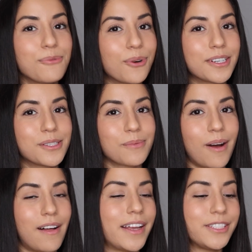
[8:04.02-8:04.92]
worn it as
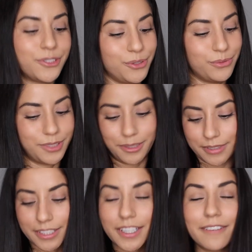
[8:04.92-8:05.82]
well. I do really
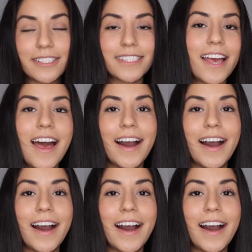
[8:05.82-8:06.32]
love it.